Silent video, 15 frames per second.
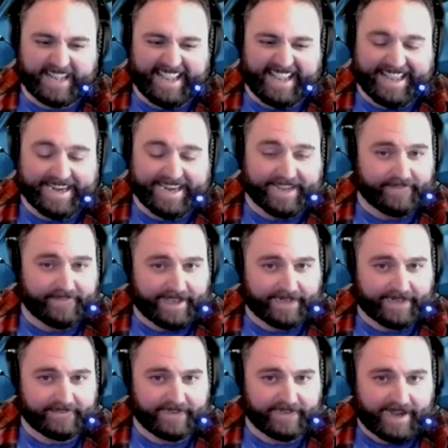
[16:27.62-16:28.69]
and
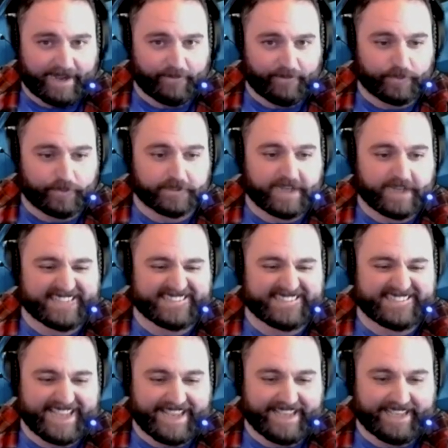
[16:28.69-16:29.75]
I will not
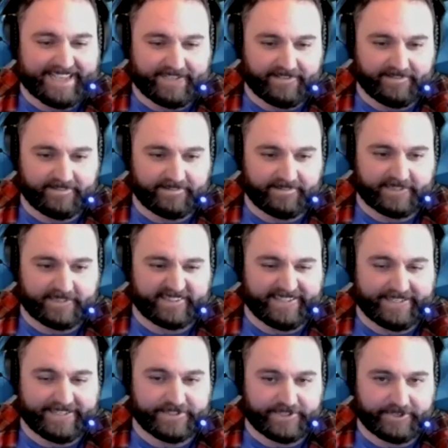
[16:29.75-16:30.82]
say that
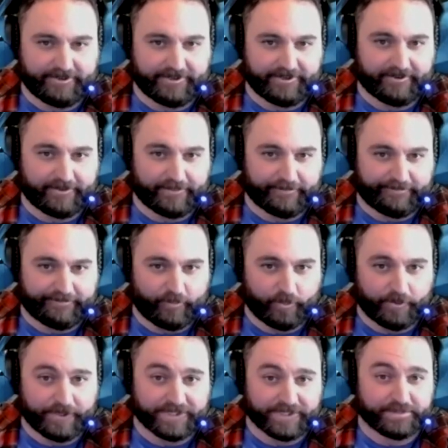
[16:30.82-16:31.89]
the interior on the
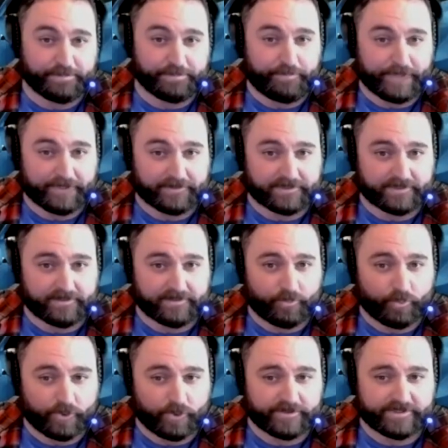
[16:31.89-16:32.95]
Ford is built
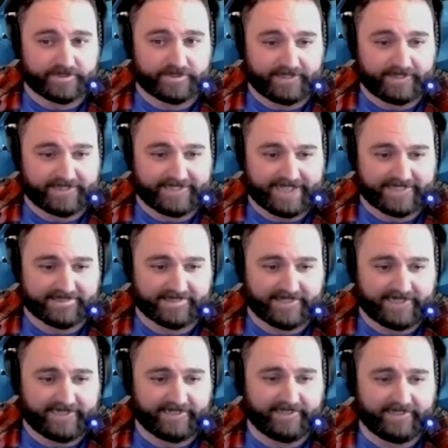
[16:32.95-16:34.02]
worse than the
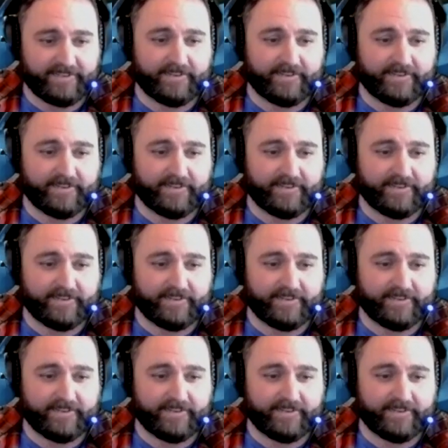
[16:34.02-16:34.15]
Tesla,